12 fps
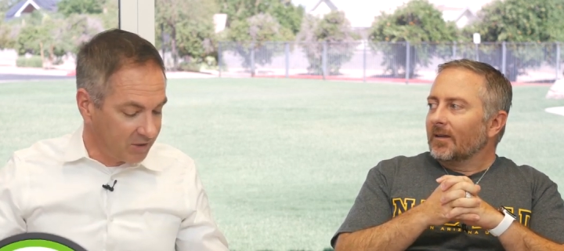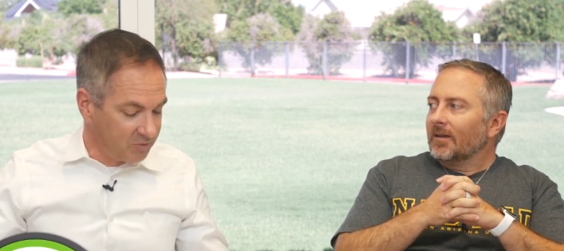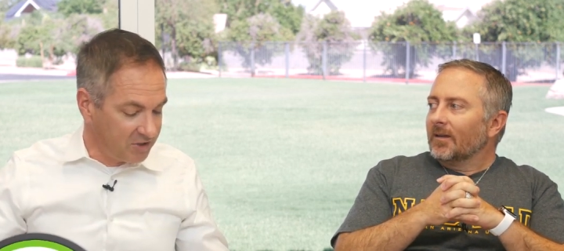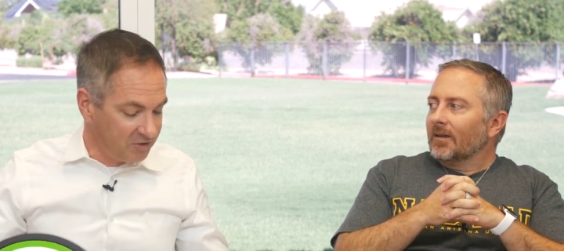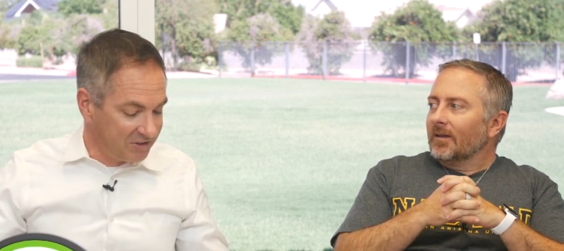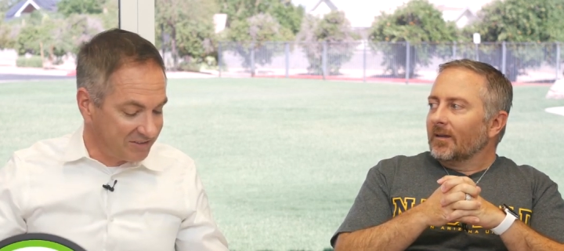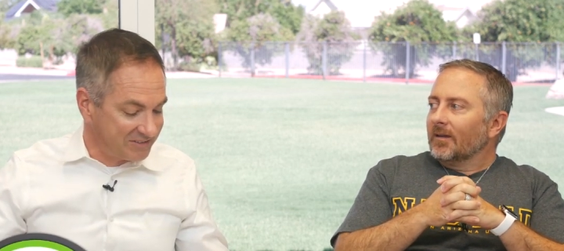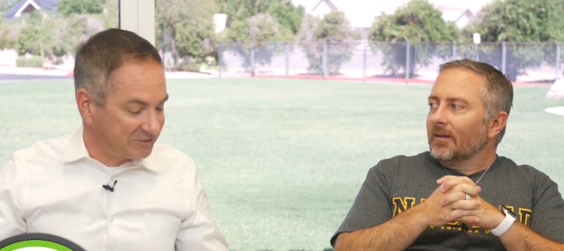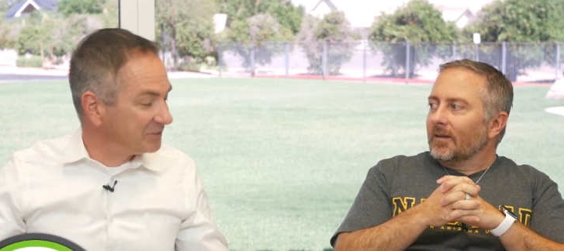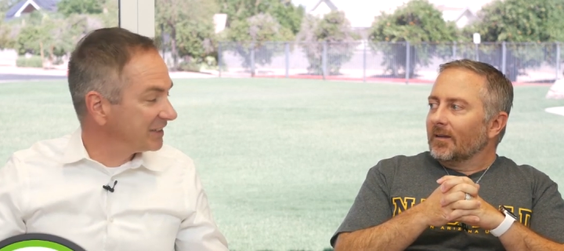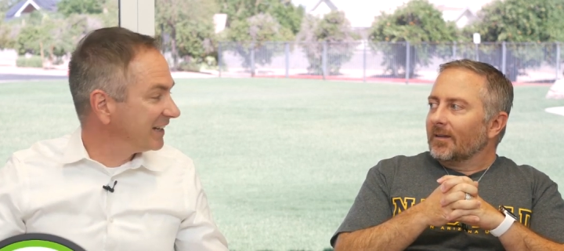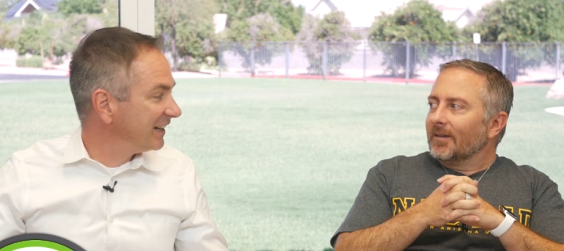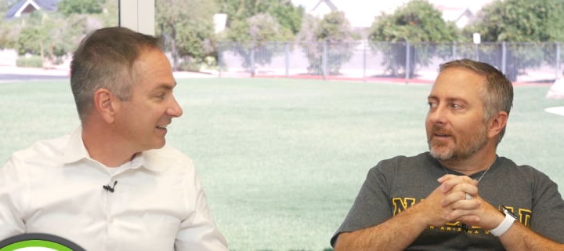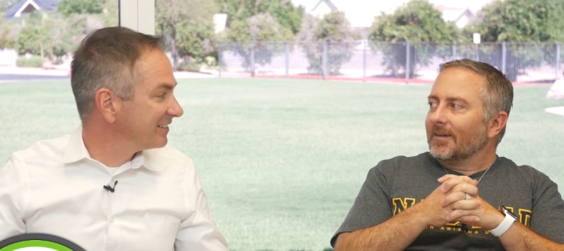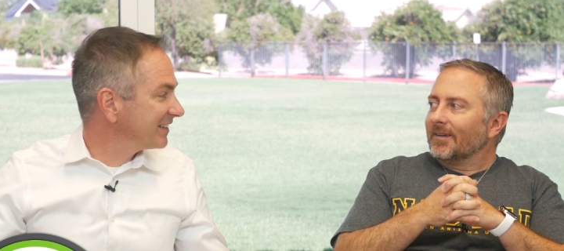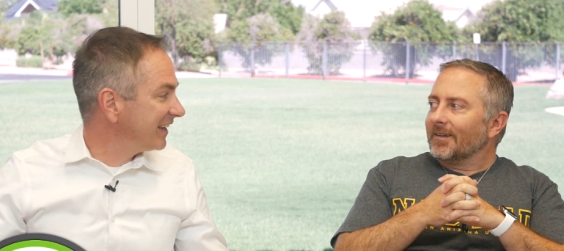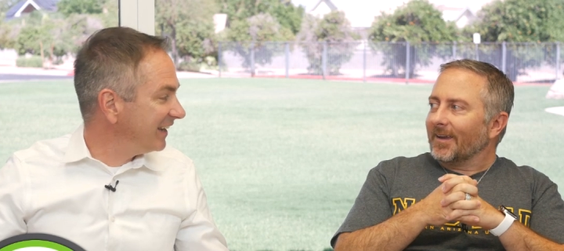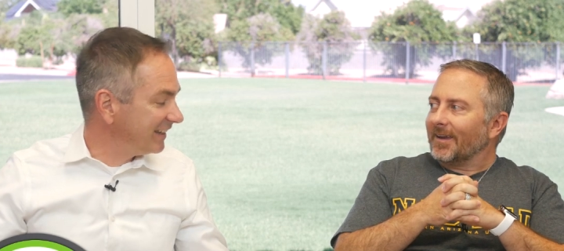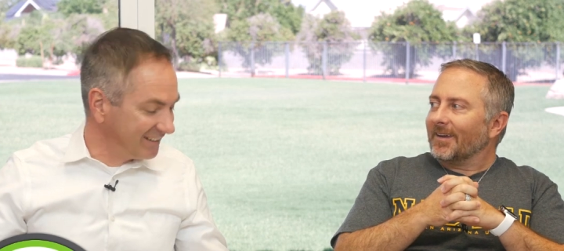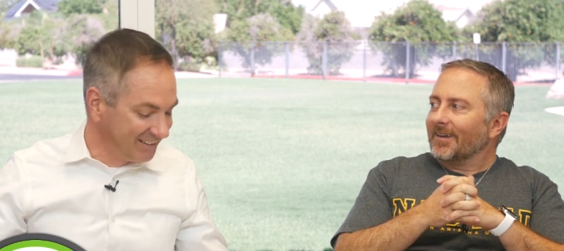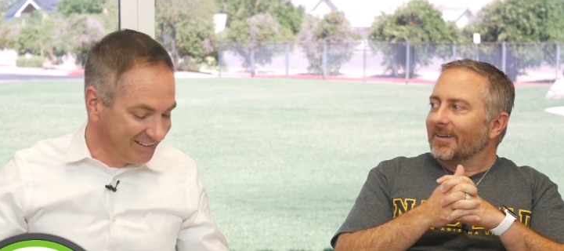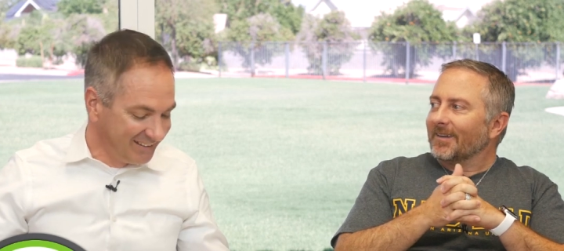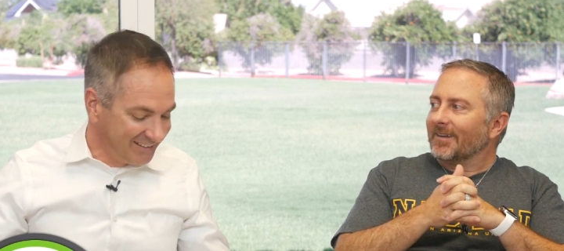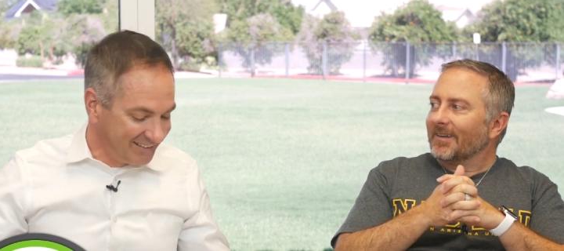Speaker 1: And we know this story kind of is Cain. Yeah.